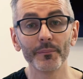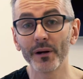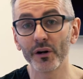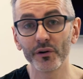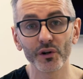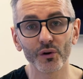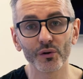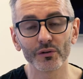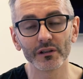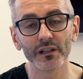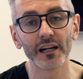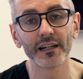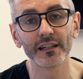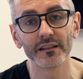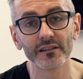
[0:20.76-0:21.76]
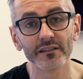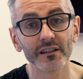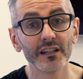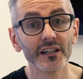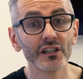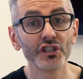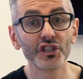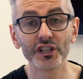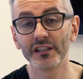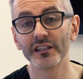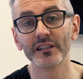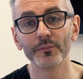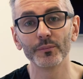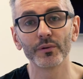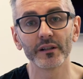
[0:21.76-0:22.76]
perioral lines,
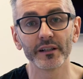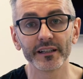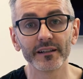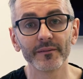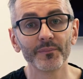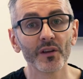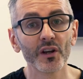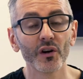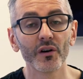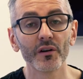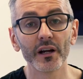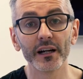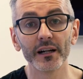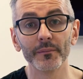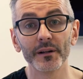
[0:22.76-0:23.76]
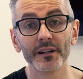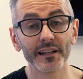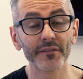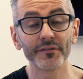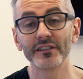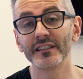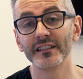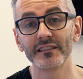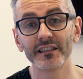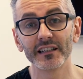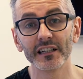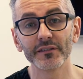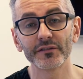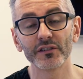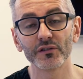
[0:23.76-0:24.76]
chin dimpling. Nefertiti
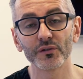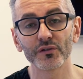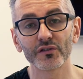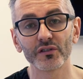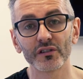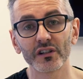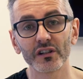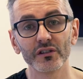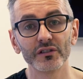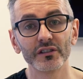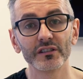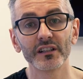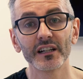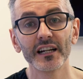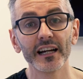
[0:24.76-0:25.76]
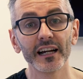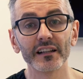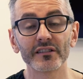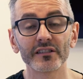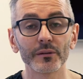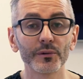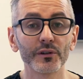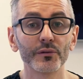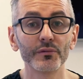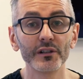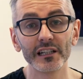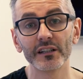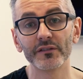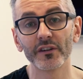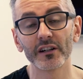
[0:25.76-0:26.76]
lift is also included, and some of the
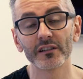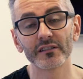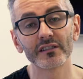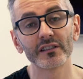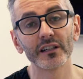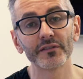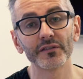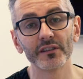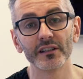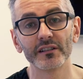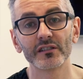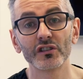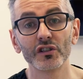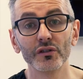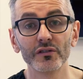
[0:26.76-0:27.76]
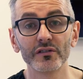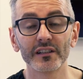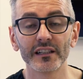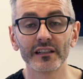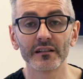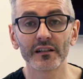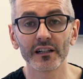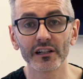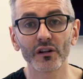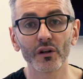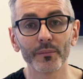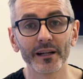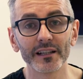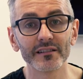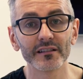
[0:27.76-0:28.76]
really advanced stuff that's used in
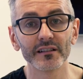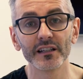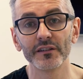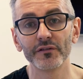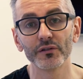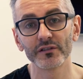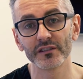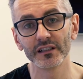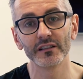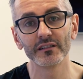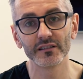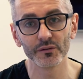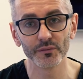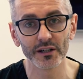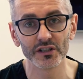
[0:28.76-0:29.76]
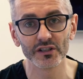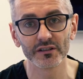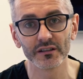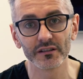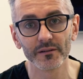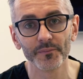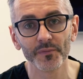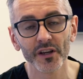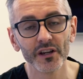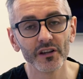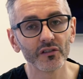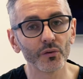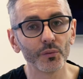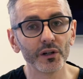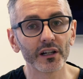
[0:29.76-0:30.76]
clinical medicine if you're CQT registered.
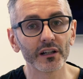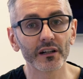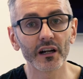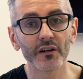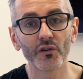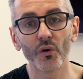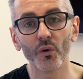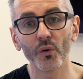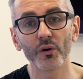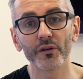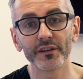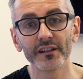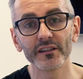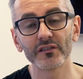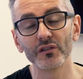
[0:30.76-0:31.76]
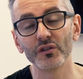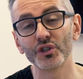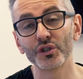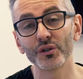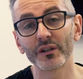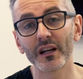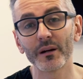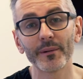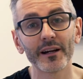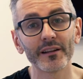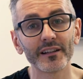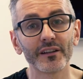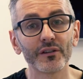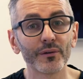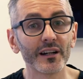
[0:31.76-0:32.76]
So we're going to cover all of this. You should come
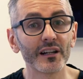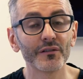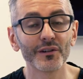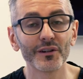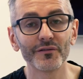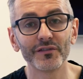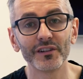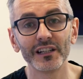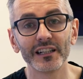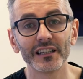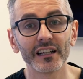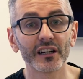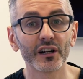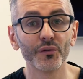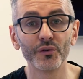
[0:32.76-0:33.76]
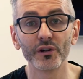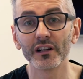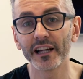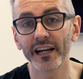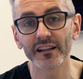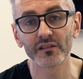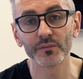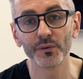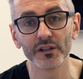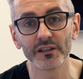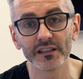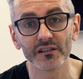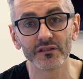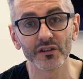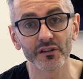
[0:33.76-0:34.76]
out the other end of it feeling like a real
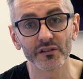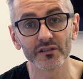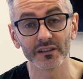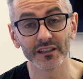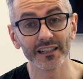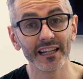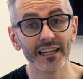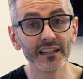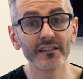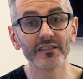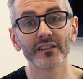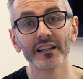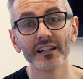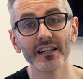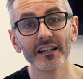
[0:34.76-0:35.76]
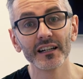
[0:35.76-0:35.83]
expert in toxin. It is